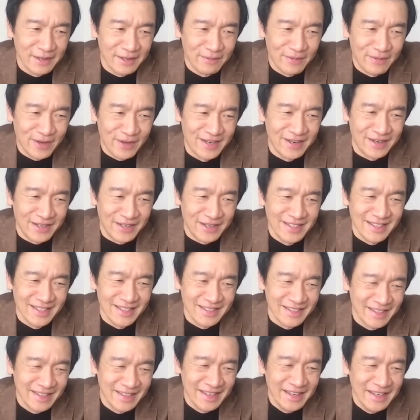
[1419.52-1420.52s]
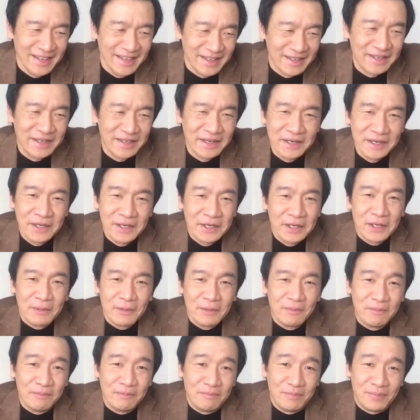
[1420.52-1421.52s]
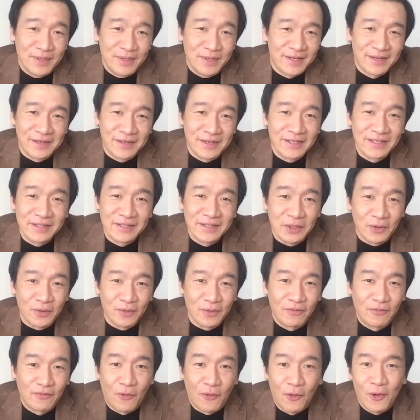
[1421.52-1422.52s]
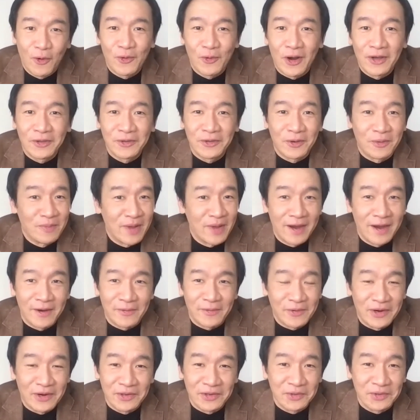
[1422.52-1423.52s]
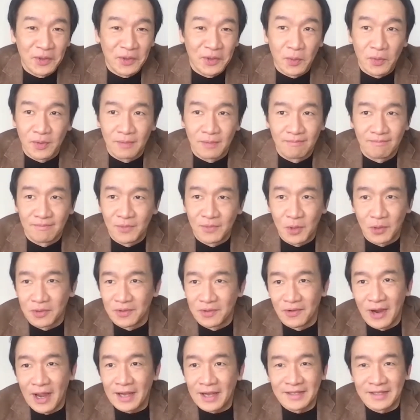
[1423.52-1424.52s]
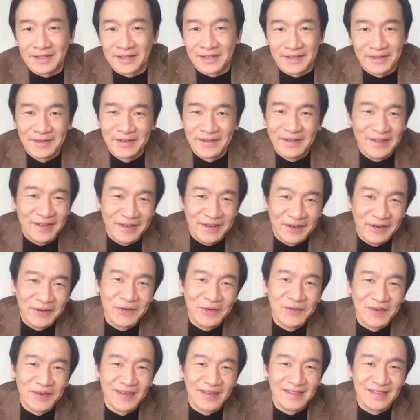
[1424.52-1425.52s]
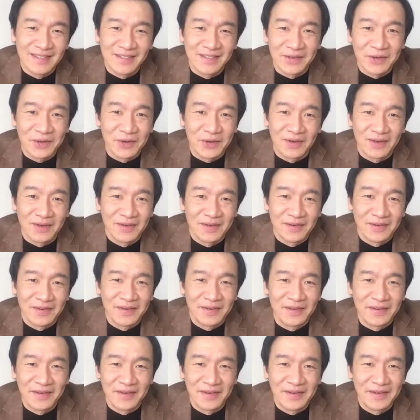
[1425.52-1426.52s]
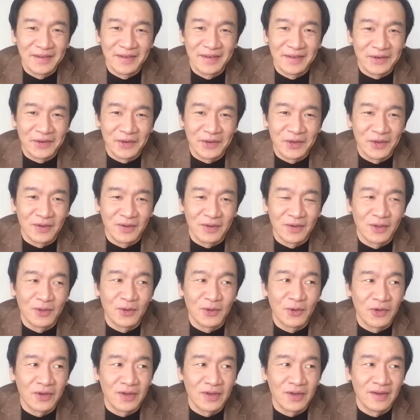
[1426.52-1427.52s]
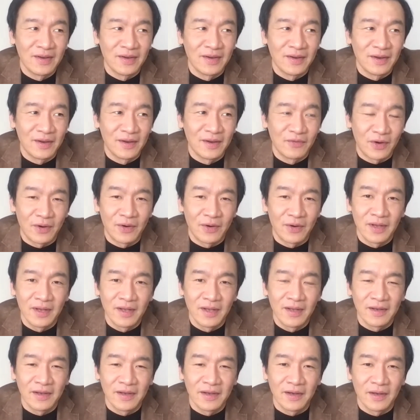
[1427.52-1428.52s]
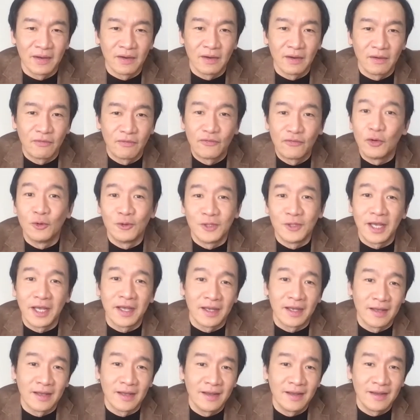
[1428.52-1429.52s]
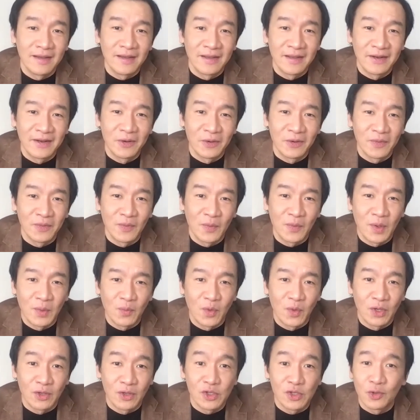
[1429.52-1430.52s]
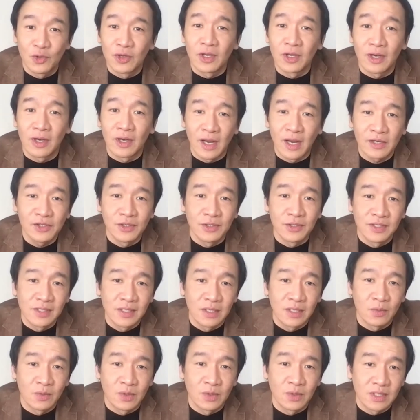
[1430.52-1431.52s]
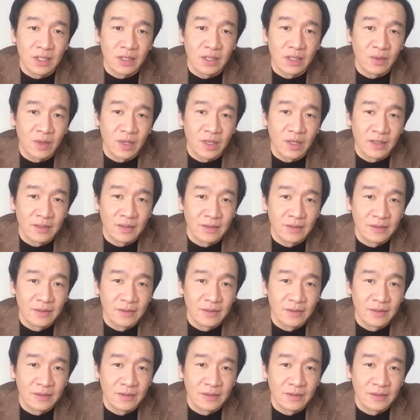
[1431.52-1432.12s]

because because you know foreground or background you know you're, you're acting you know and so you're you know you're, you're doing a, a very uh, full day you know when, when you're shooting an action sequence that way